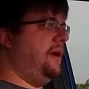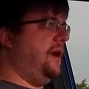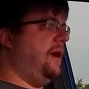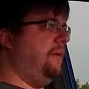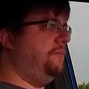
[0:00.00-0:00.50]

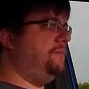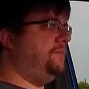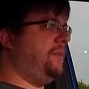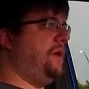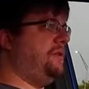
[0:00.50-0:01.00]

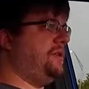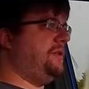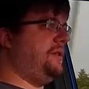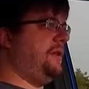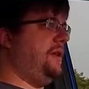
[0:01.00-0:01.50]
Um, you know, it
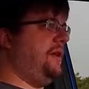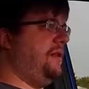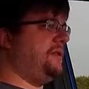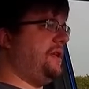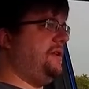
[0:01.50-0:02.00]
just all
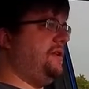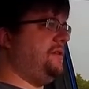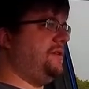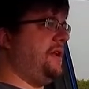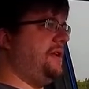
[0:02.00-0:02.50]
of a sudden it
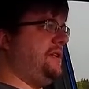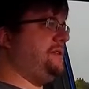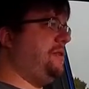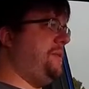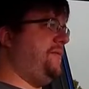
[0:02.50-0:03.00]
just kind of gets
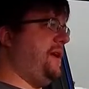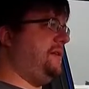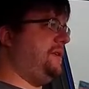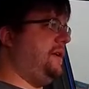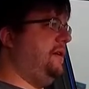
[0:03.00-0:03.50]
a little bit
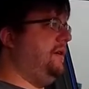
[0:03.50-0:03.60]
faster.